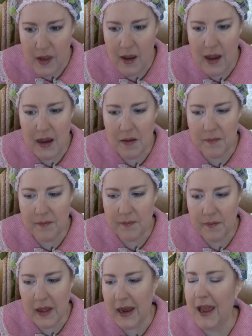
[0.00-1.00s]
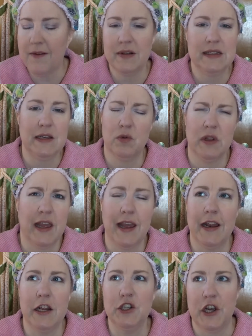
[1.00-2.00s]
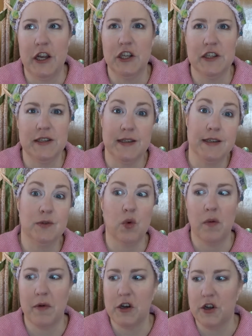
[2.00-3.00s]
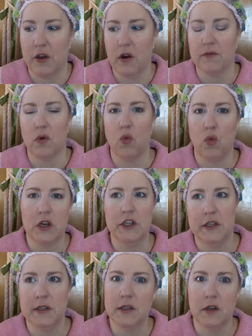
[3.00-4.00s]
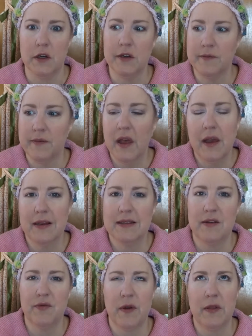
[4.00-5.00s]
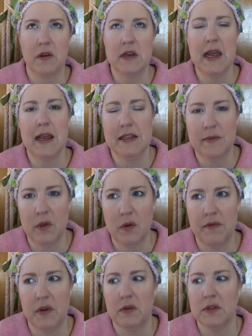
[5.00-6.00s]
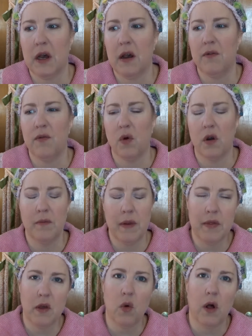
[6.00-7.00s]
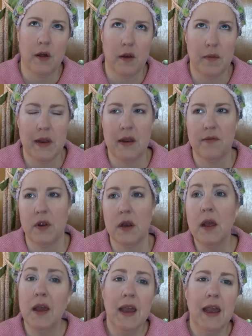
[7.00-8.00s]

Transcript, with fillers: Um, and I haven't seen really any changes since Walmart took it over, which is good, because I'm afraid they're going to take some of the reviews off, or maybe the quality to be different.